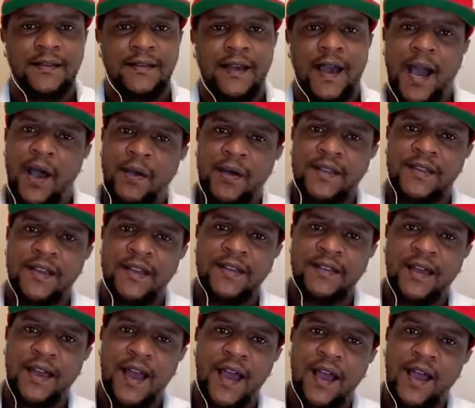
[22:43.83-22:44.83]
how
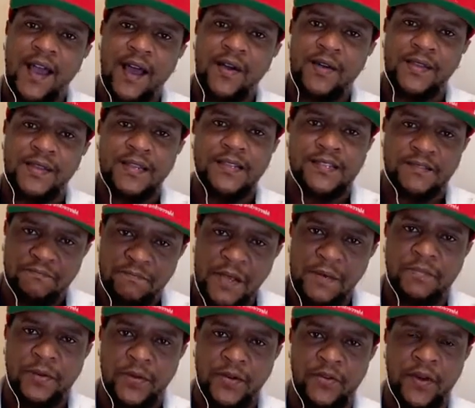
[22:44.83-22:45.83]
are these
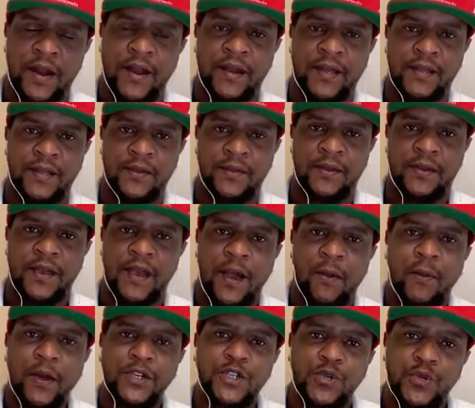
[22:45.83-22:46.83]
people draining you? I
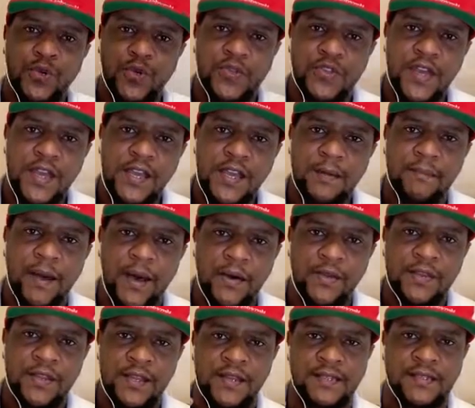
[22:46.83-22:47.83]
want you to think
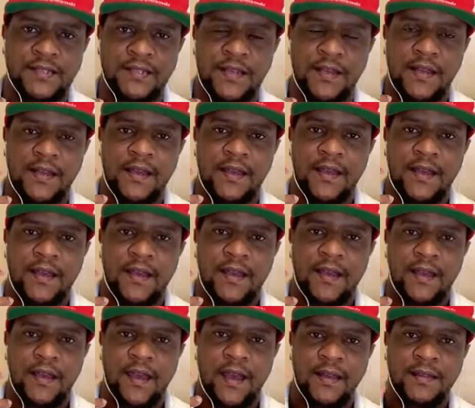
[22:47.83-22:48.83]
about this.
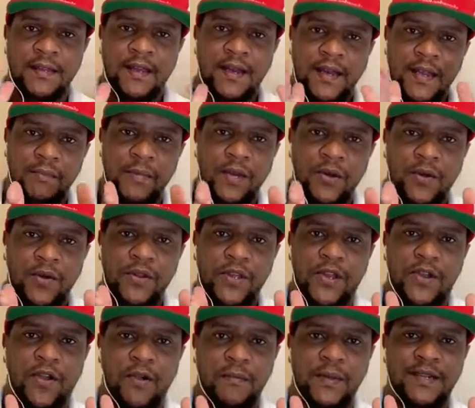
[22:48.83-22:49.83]
And then let me know in the
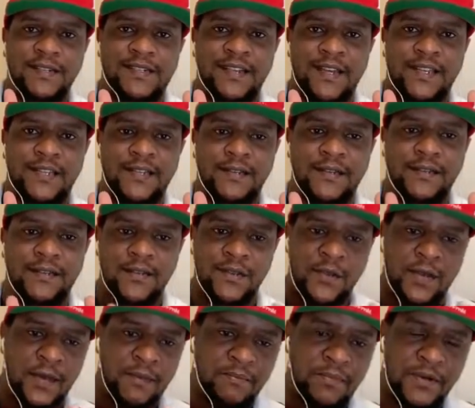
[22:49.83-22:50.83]
comment section. You
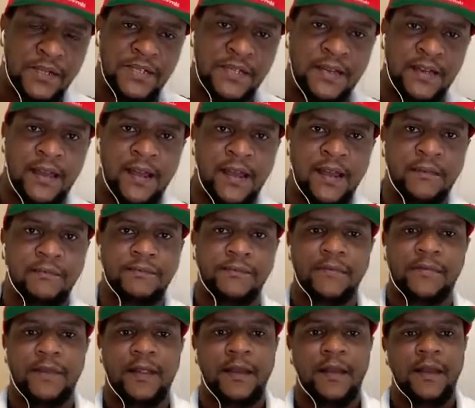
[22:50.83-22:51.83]
can put in there
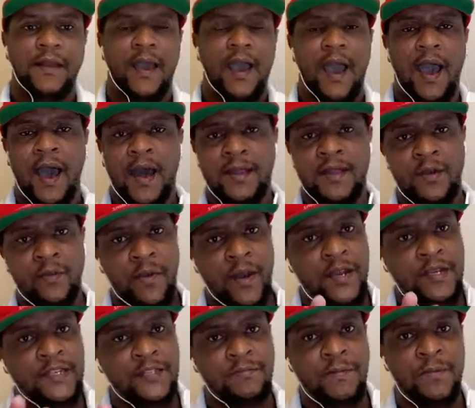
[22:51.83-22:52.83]
other
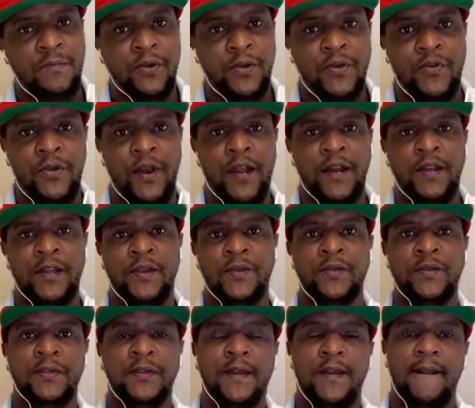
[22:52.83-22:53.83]
ways people drain
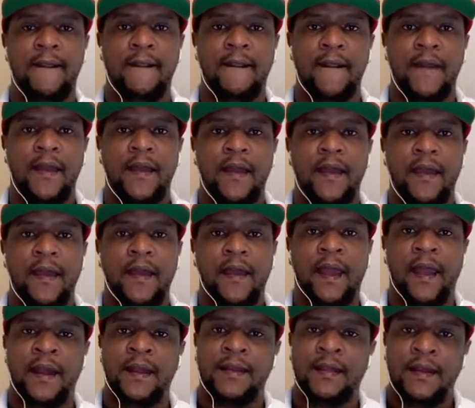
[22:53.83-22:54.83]
you.
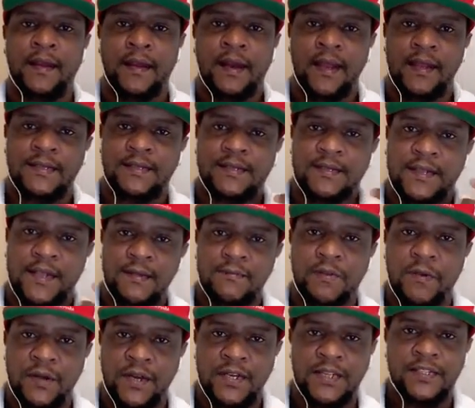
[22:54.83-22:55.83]
And then let's keep
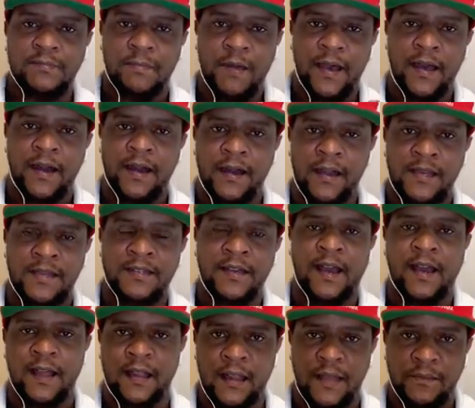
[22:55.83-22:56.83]
on inspiring each
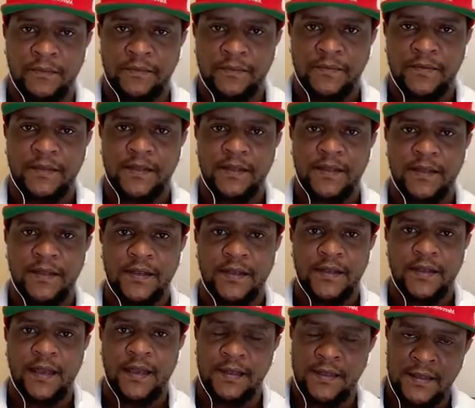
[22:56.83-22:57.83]
other.
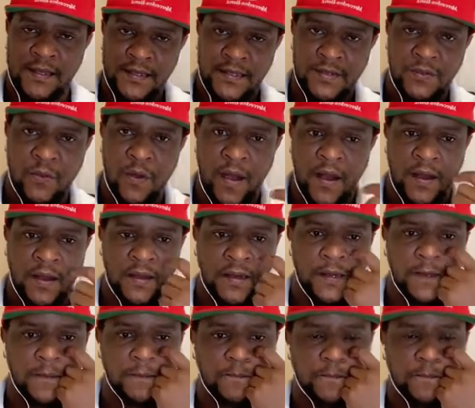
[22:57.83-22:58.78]
In this world,